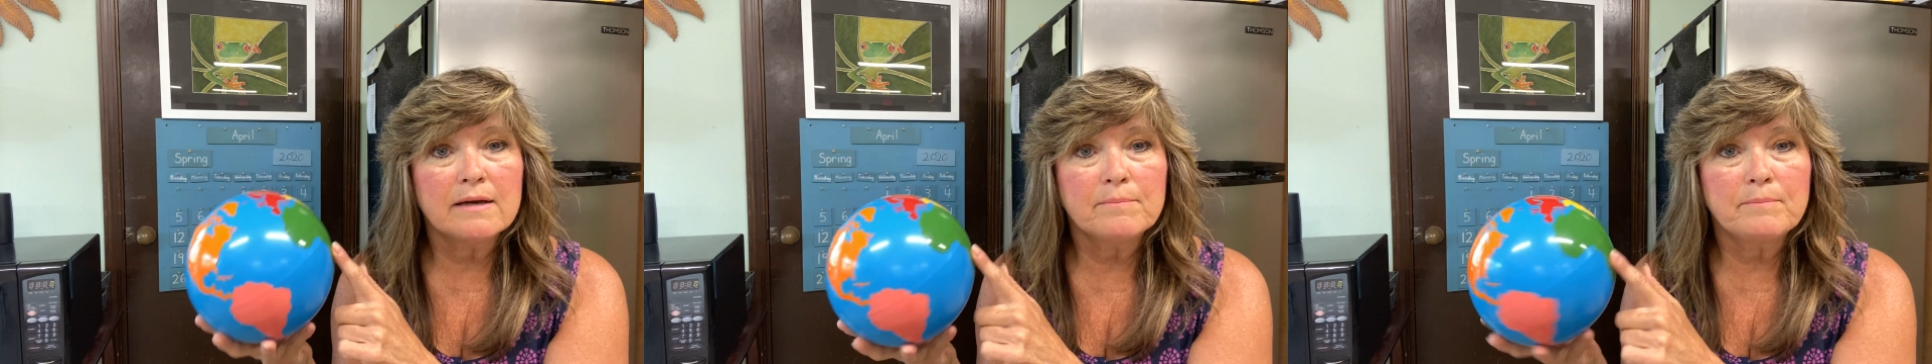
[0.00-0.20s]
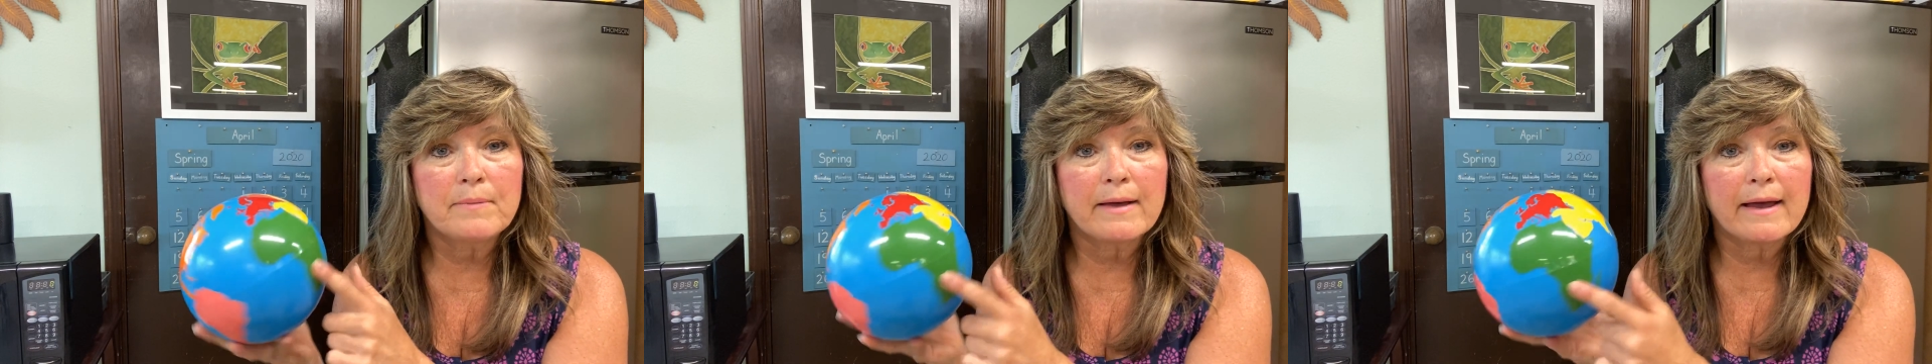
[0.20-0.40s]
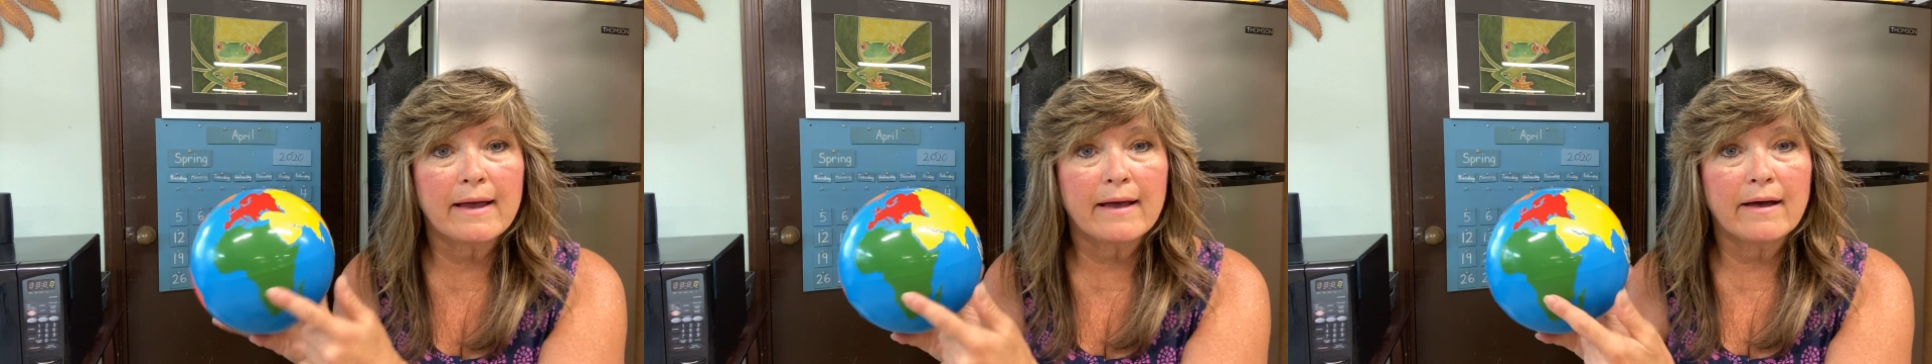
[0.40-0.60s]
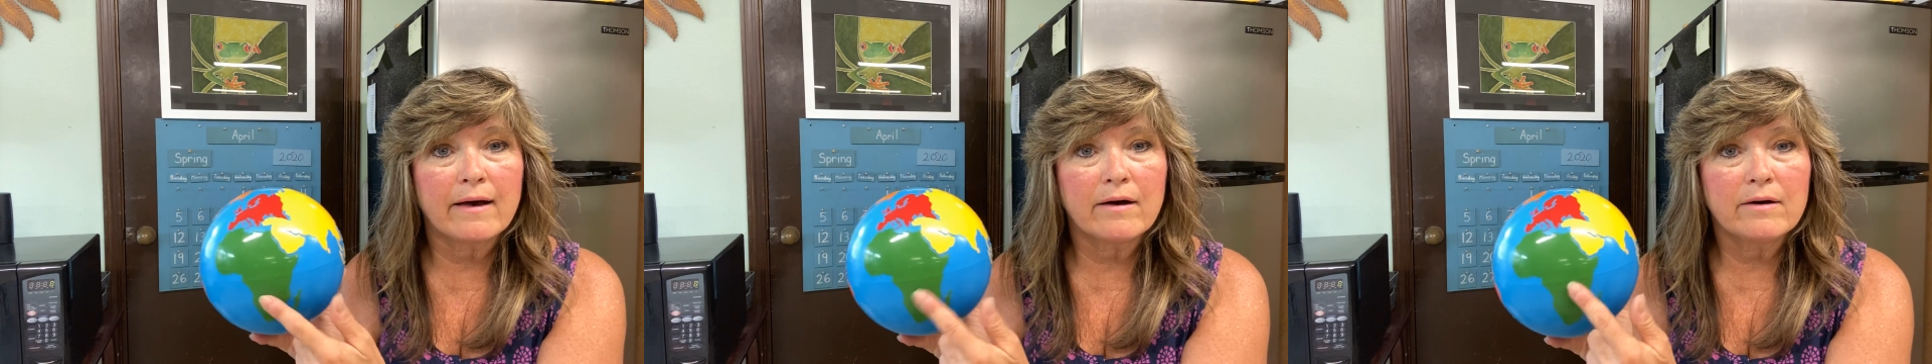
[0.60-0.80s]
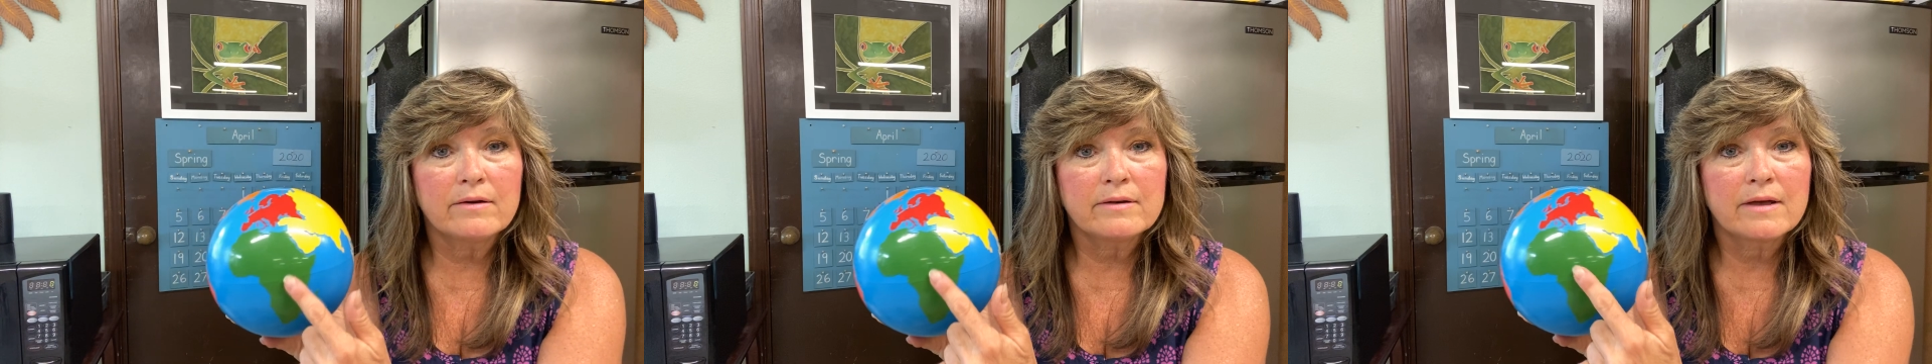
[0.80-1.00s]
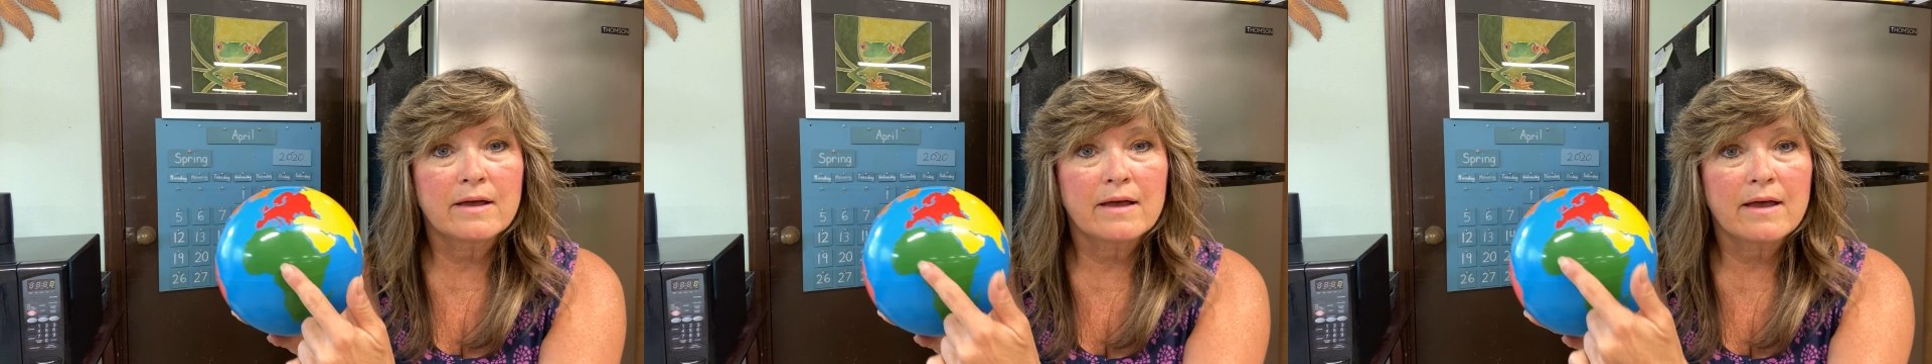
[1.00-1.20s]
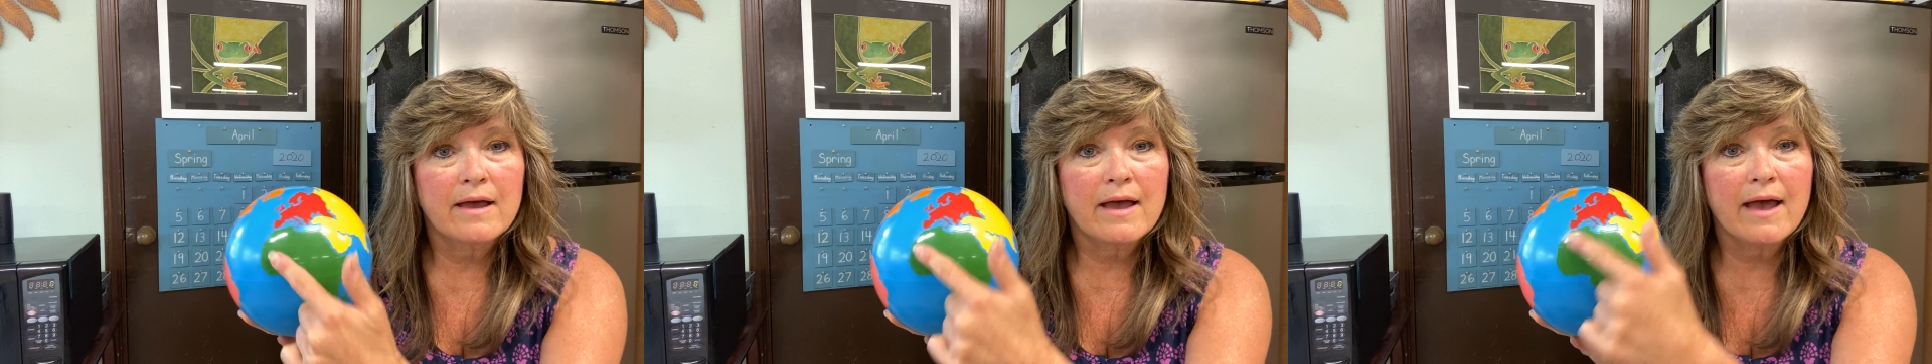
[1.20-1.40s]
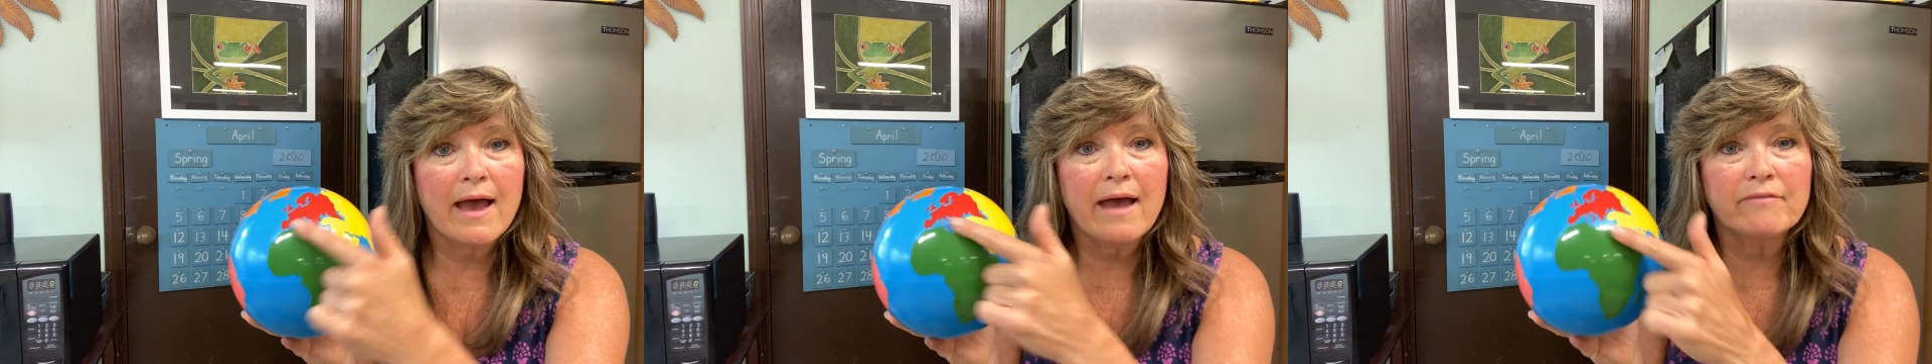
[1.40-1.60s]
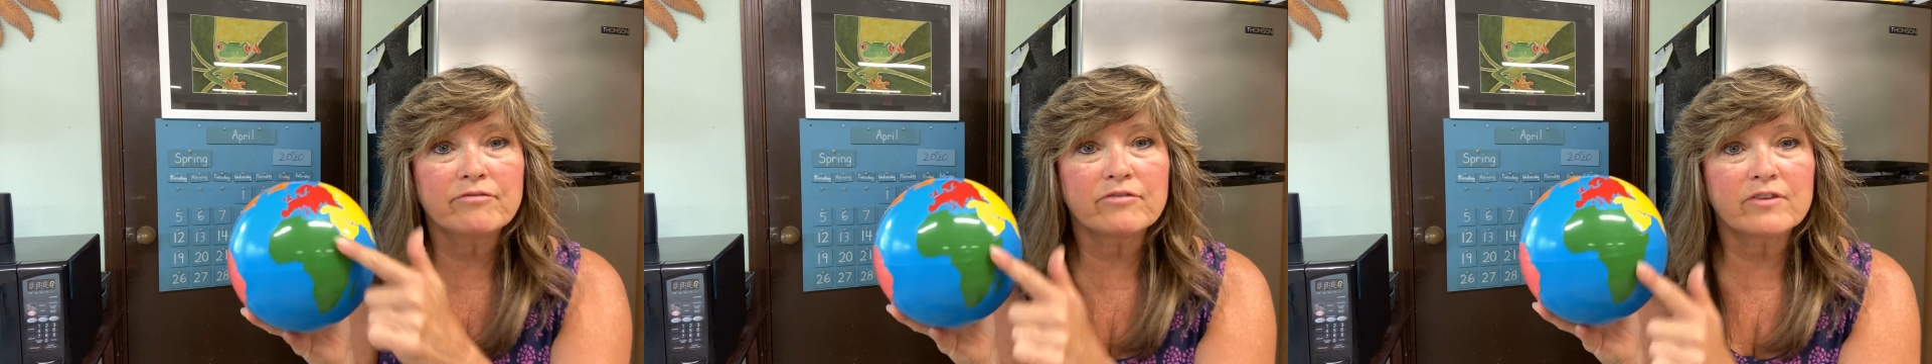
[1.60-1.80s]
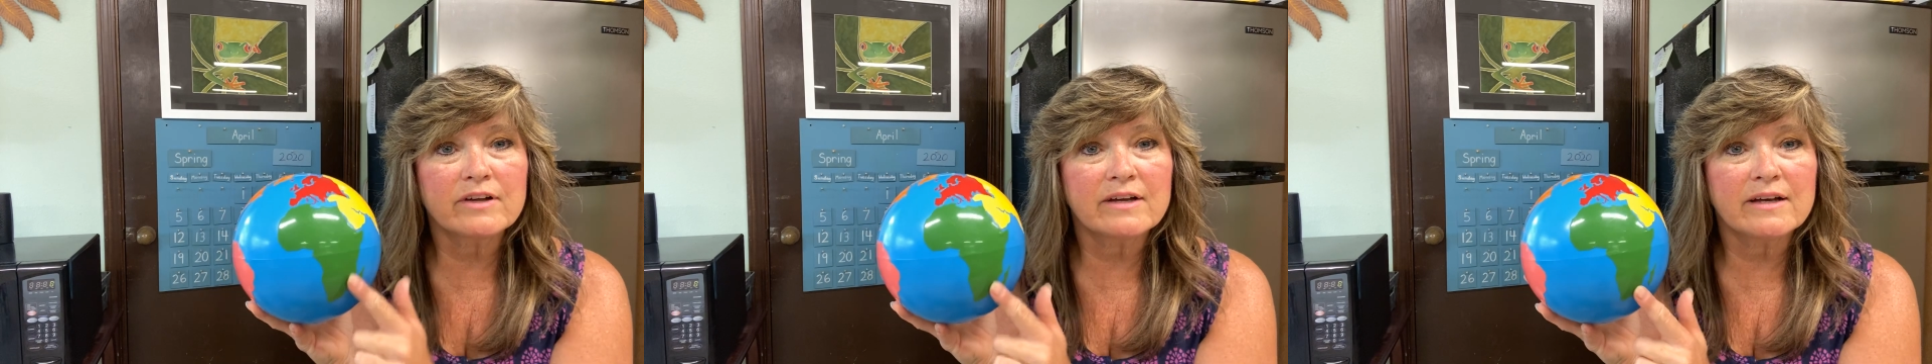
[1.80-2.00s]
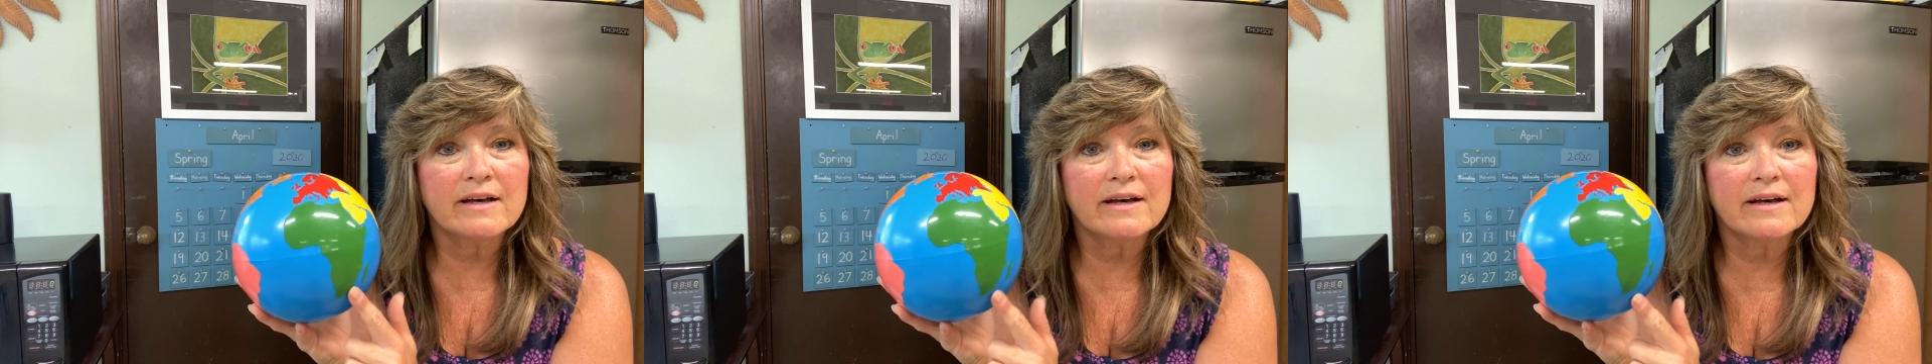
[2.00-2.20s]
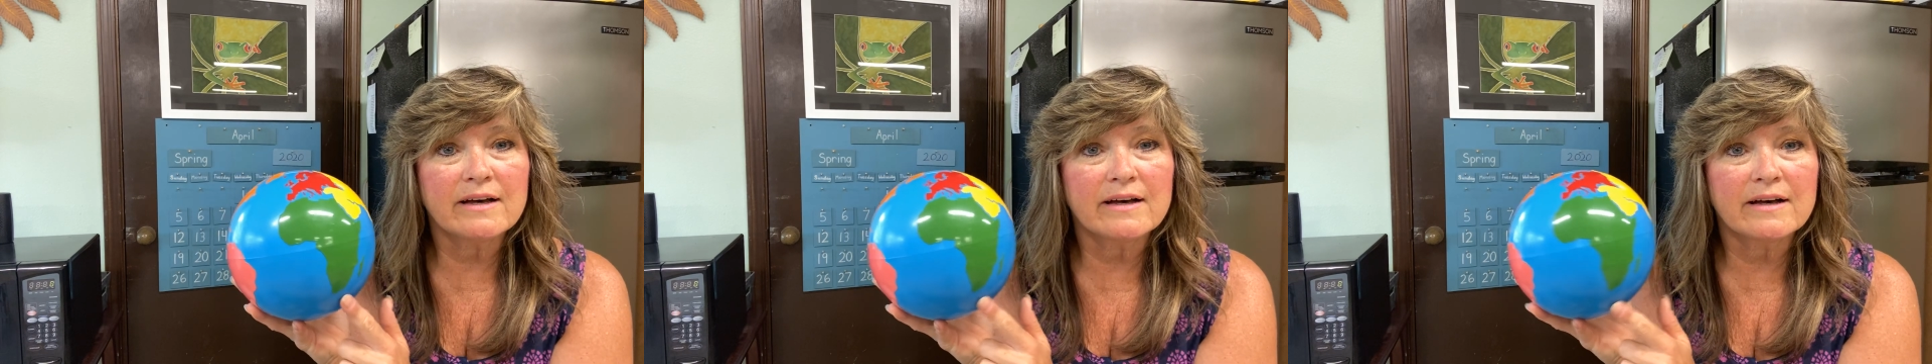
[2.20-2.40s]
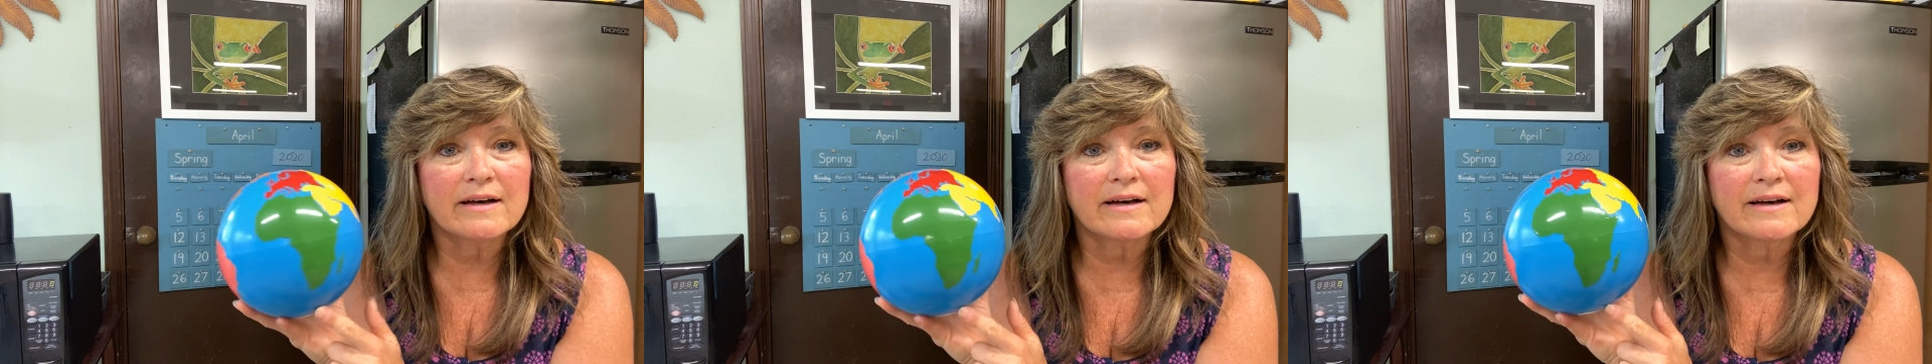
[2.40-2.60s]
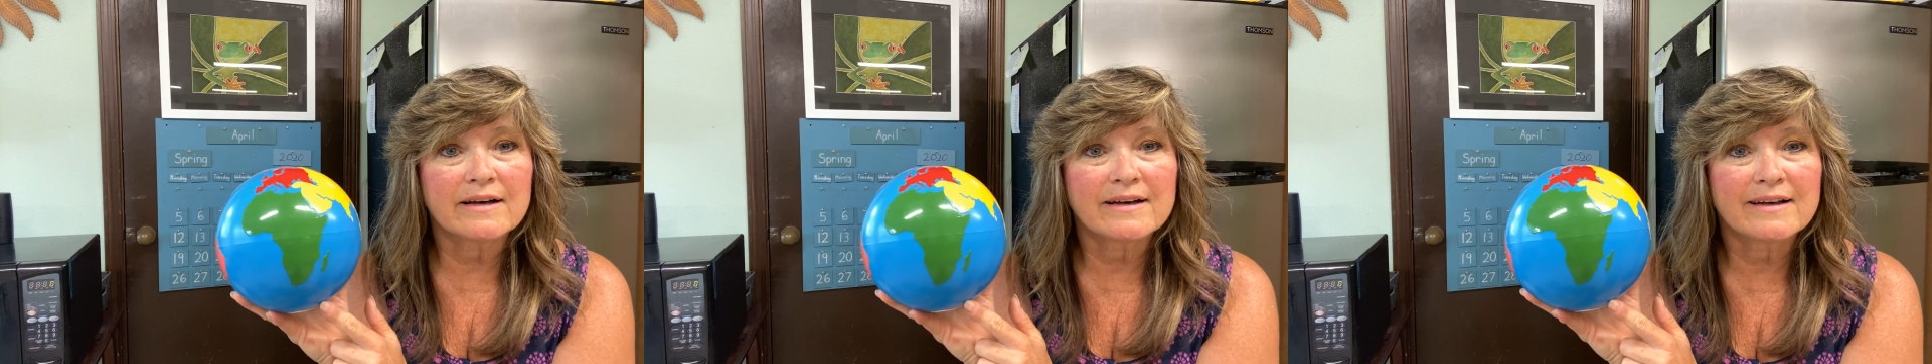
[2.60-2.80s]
about Africa.